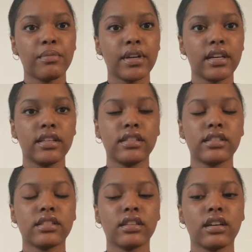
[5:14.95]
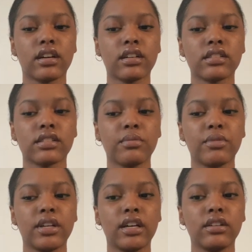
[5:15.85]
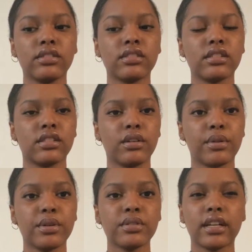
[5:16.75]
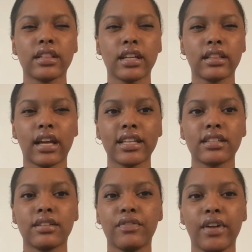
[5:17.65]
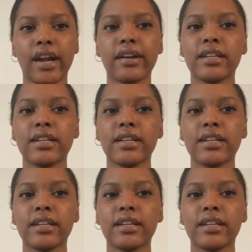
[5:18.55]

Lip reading: because someone else is gross, I think that's unfair,